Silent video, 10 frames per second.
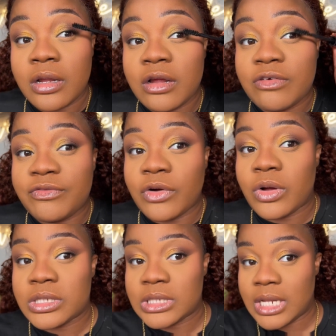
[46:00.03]

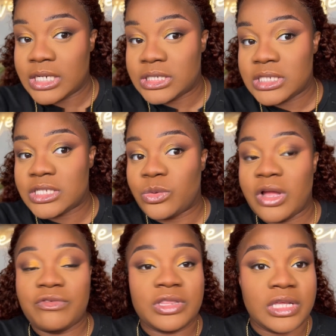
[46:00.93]
false lashes, so
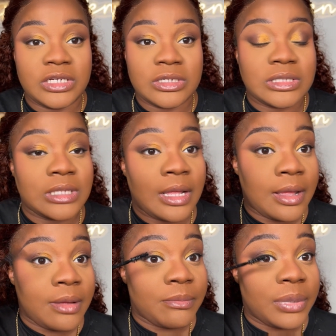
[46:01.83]
everything just
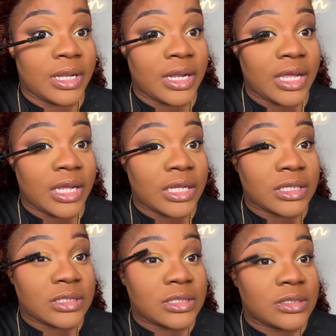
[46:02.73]

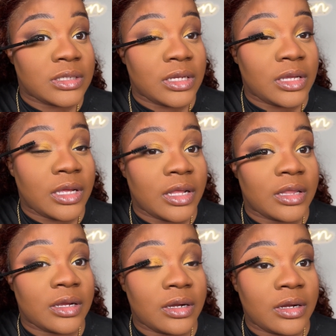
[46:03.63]
blends
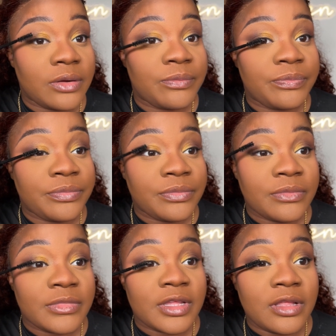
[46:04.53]
together.
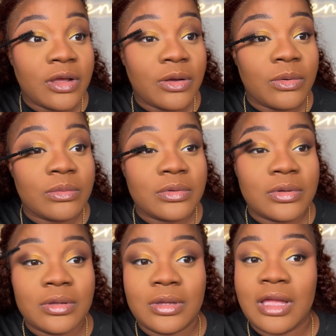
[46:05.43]
Now
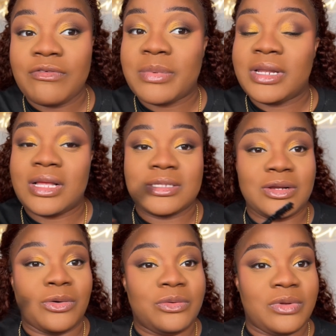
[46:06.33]
everybody has their
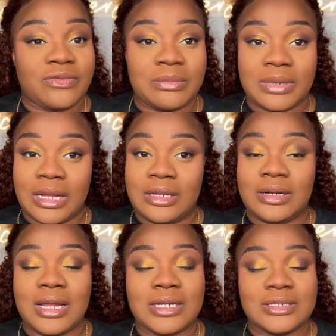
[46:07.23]
own way of applying their
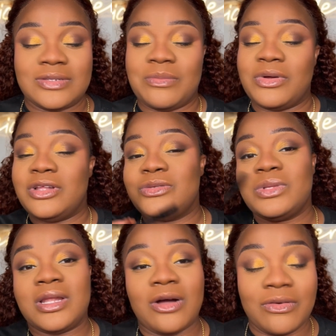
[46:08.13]
lashes, so I'm gonna do
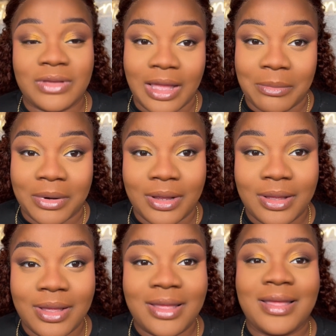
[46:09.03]
that off camera,
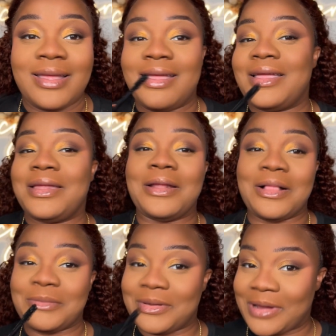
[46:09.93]
and I'll
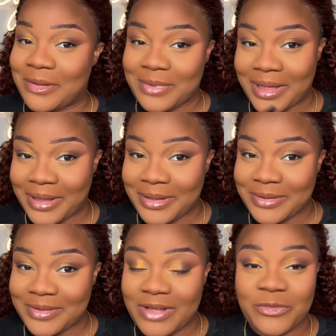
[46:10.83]
be right back
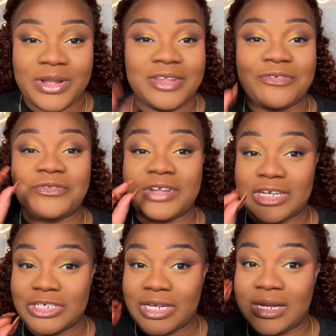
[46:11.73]
with the
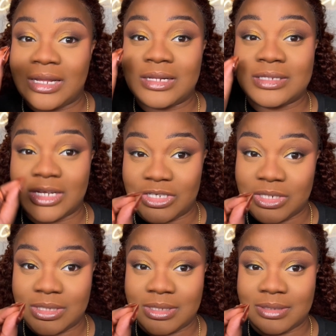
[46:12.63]
finishing
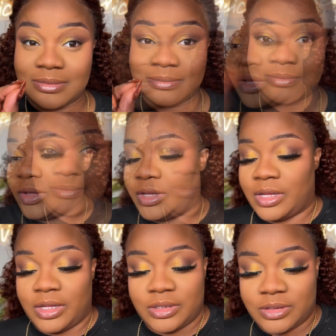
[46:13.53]
touches.
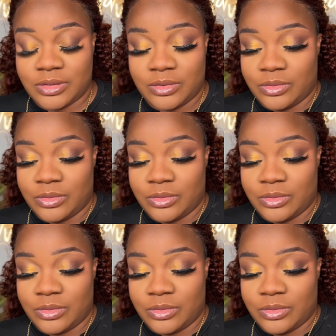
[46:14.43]
Okay, so